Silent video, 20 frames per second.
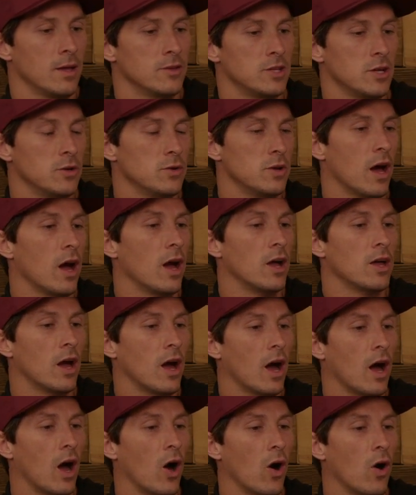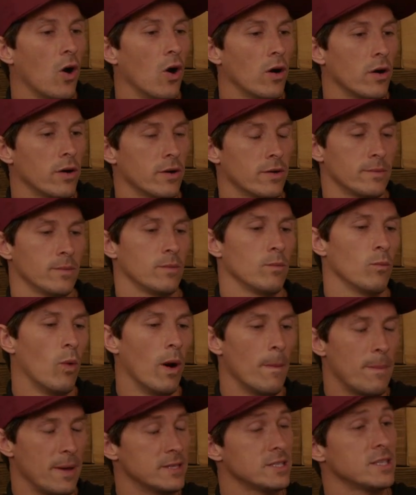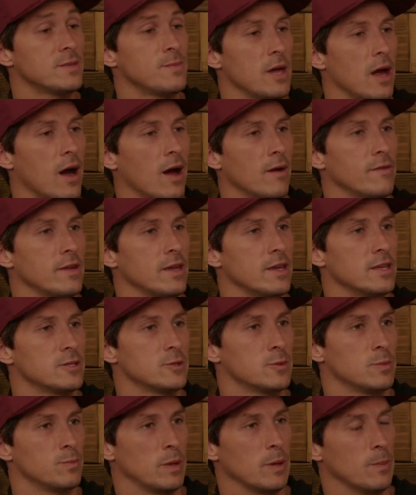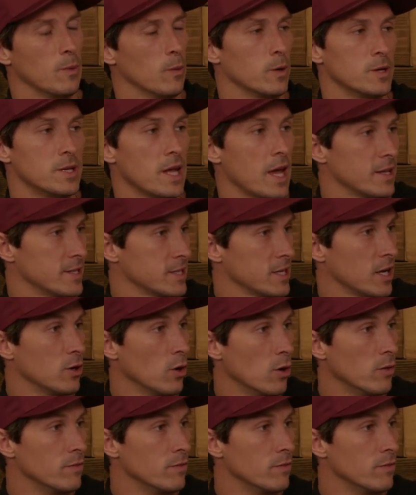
Dude, what pisses me off is people were dancing on